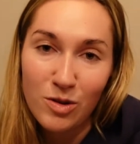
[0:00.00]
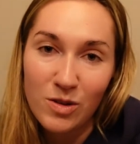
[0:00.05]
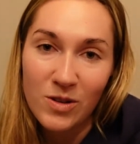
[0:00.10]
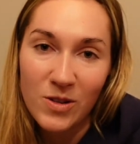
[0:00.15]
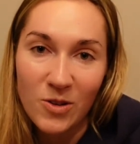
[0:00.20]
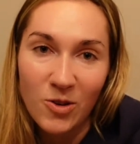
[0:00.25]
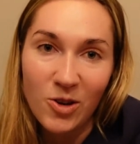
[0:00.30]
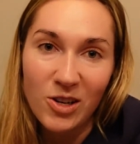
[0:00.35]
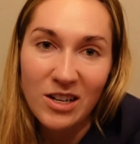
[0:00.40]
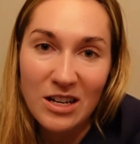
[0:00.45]
You
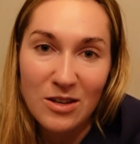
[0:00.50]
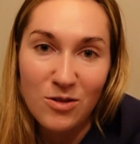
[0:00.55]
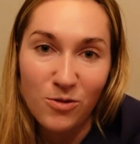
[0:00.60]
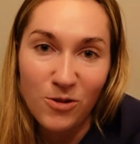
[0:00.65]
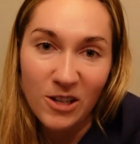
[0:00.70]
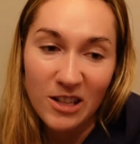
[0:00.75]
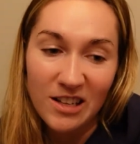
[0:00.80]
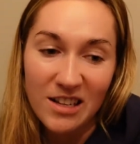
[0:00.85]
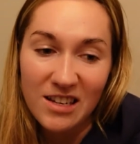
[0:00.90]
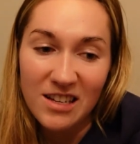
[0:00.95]
saw it is
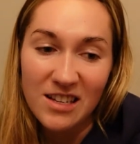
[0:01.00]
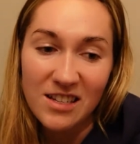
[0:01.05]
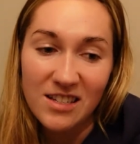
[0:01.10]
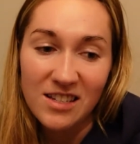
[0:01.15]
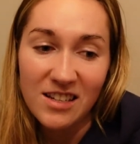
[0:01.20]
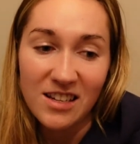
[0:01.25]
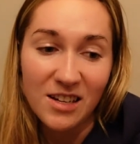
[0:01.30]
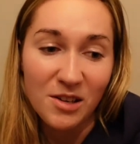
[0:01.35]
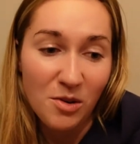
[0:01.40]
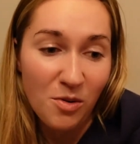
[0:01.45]
really
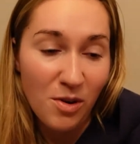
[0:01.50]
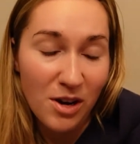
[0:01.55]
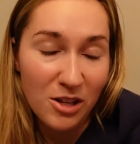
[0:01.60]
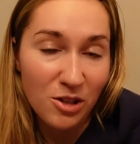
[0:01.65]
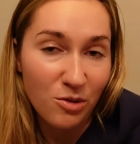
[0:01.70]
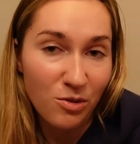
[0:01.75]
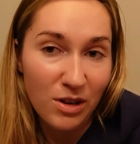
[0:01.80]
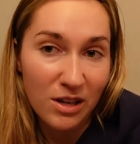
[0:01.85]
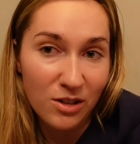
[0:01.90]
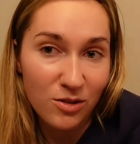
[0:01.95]
easy and
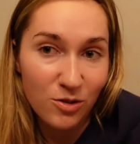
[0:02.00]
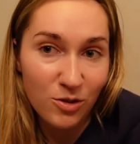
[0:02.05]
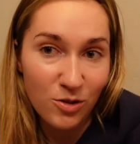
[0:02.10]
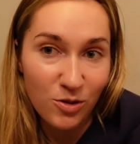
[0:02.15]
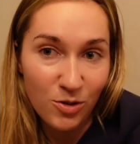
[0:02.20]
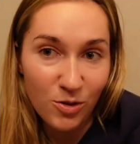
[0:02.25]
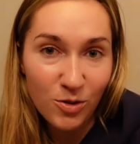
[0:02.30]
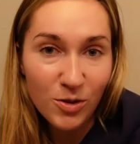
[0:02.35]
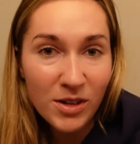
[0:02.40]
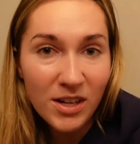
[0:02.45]
quite quick to
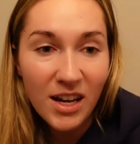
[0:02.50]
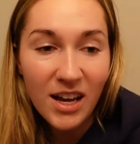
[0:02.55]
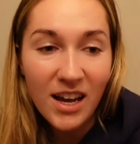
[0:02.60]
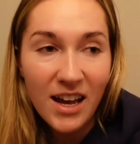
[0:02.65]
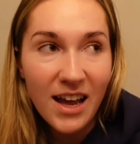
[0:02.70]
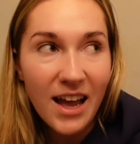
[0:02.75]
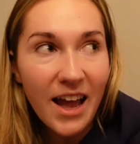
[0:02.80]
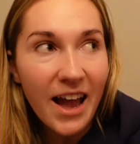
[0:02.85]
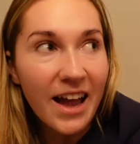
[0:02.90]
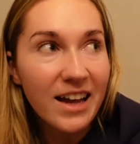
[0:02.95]
do,
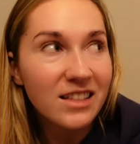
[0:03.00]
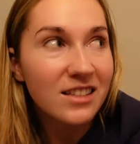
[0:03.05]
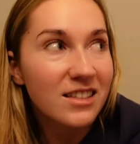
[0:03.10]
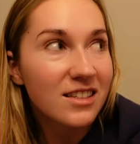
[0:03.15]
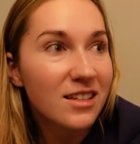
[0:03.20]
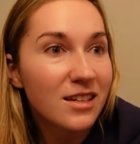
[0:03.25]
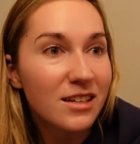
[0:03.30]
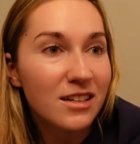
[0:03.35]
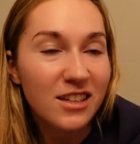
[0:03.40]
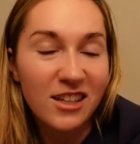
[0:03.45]

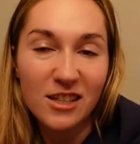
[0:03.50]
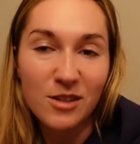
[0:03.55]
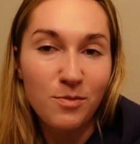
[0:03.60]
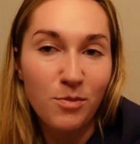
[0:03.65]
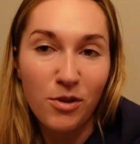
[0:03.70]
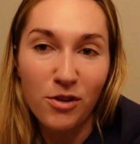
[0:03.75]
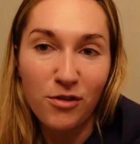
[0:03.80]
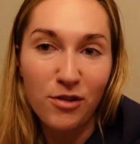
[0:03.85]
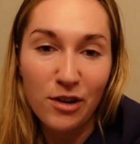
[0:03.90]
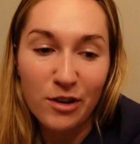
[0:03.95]
and it's
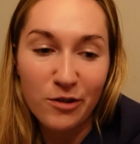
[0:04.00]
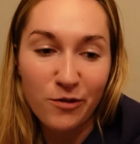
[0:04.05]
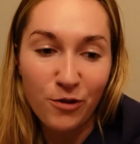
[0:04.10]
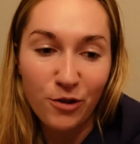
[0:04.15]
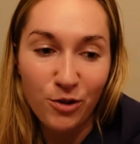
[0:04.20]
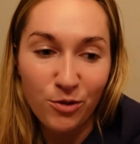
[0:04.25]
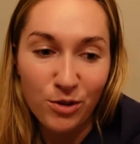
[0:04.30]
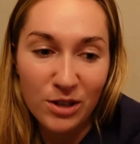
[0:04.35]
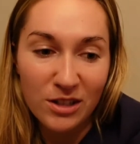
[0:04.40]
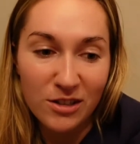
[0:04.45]
perfect
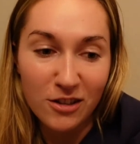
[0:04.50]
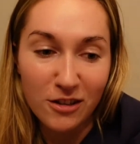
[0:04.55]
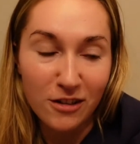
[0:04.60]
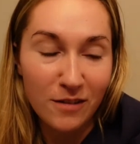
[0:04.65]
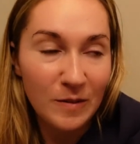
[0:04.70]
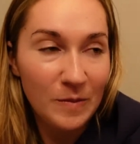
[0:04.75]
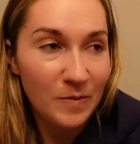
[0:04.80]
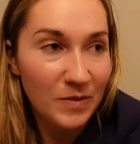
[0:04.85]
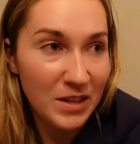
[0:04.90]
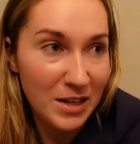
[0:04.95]
for
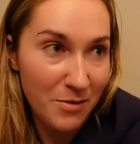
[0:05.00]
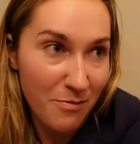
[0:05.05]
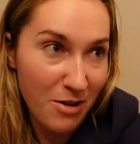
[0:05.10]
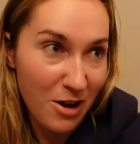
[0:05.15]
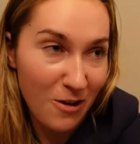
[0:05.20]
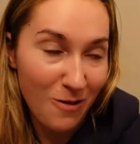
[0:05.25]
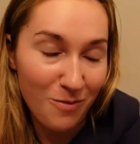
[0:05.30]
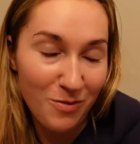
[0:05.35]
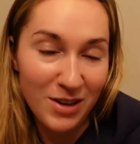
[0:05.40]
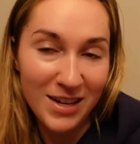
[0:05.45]
winter in
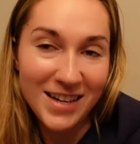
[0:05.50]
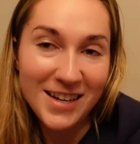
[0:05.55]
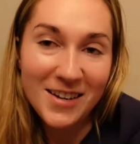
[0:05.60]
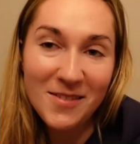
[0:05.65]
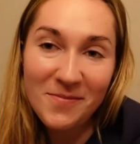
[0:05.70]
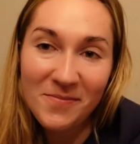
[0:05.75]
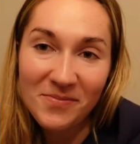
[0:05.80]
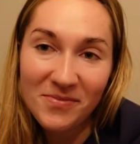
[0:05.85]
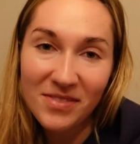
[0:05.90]
my opinion.